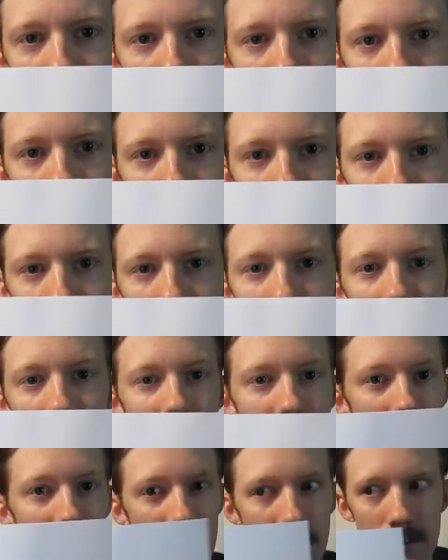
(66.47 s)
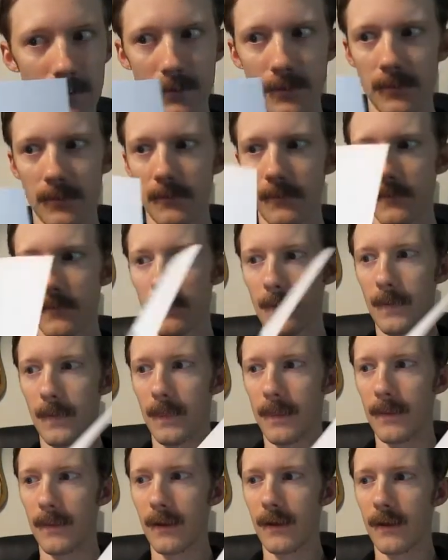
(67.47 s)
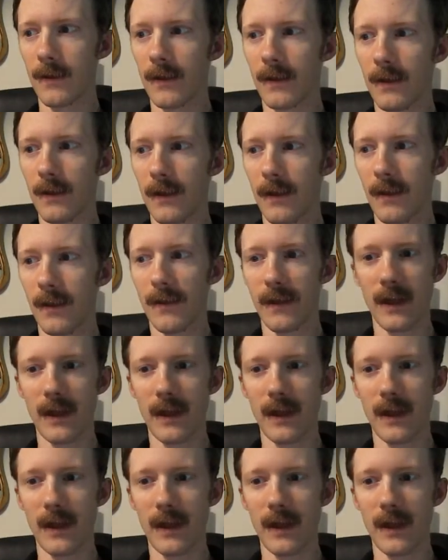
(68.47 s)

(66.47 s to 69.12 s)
have disappeared. They